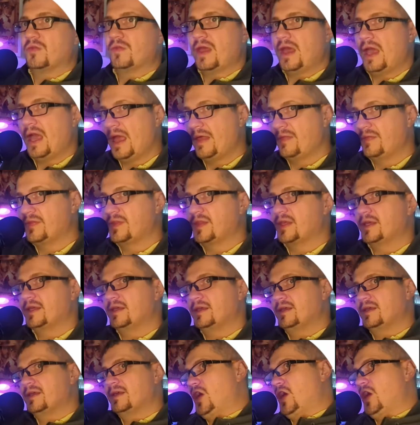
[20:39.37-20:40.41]
enter
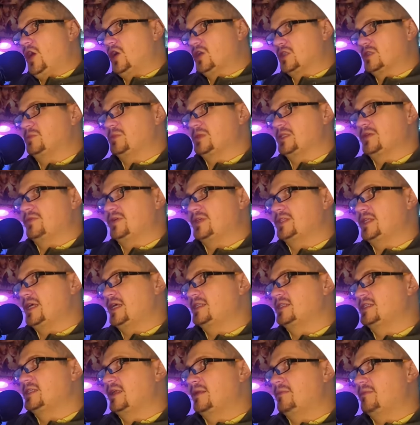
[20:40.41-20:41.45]
on specific states,
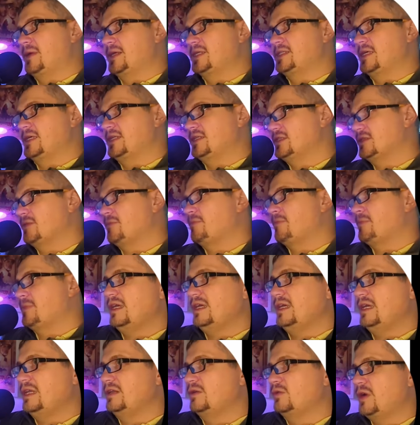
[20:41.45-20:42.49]
if that makes sense.
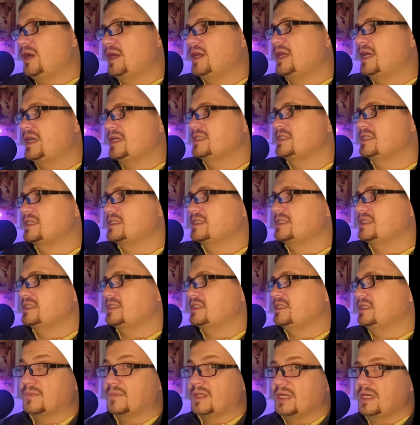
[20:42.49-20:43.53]
In rare cases,
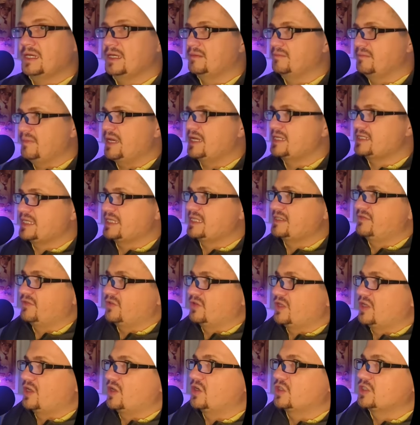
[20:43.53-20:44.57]
it makes sense for
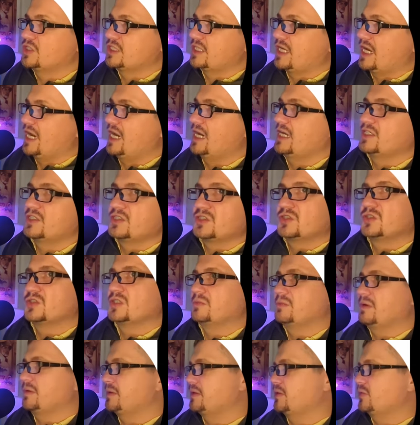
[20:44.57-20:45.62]
the logic I had to
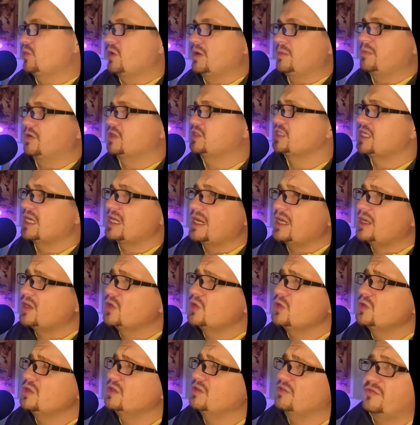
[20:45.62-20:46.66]
implement in one project, and I
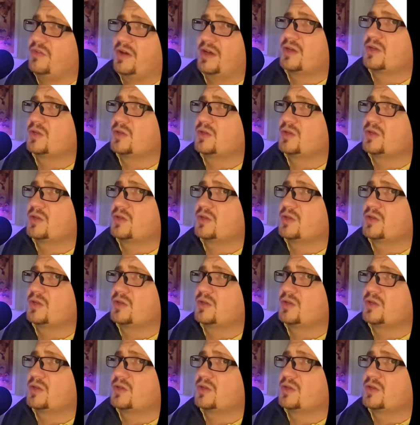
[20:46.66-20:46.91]
couldn't find good